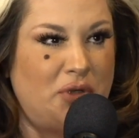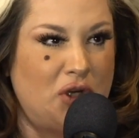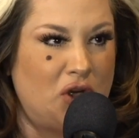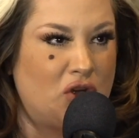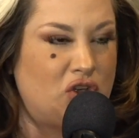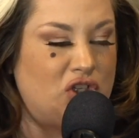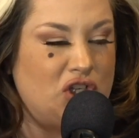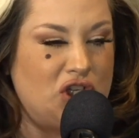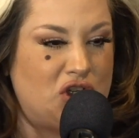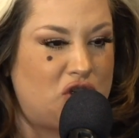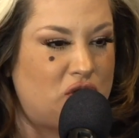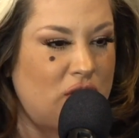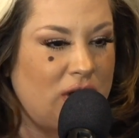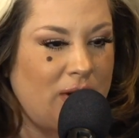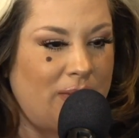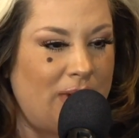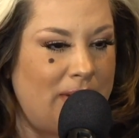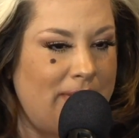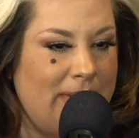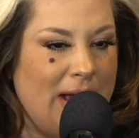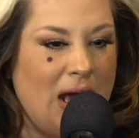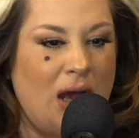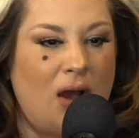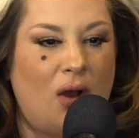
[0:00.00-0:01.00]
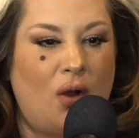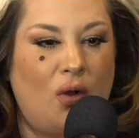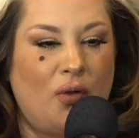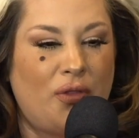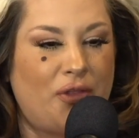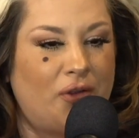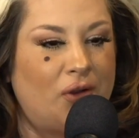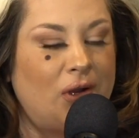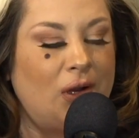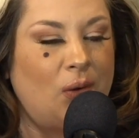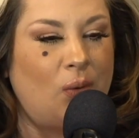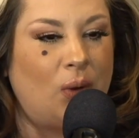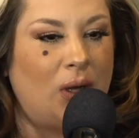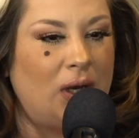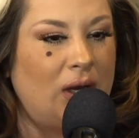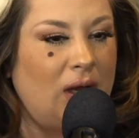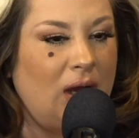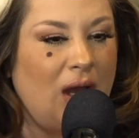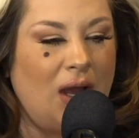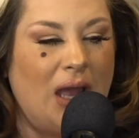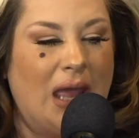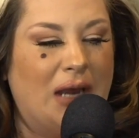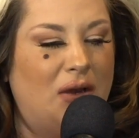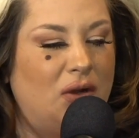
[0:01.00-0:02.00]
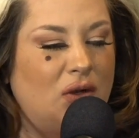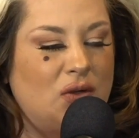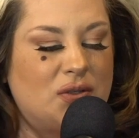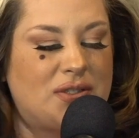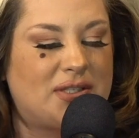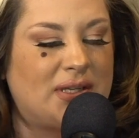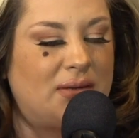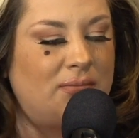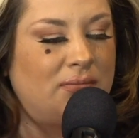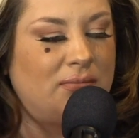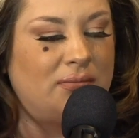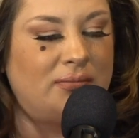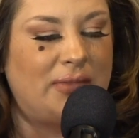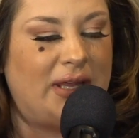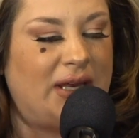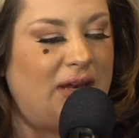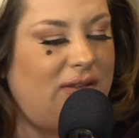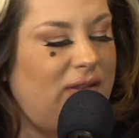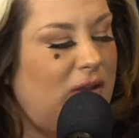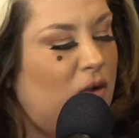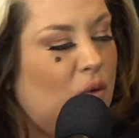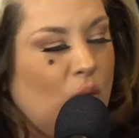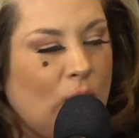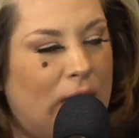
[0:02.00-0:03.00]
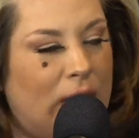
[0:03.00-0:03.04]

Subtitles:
your g-string in my mouth, or anything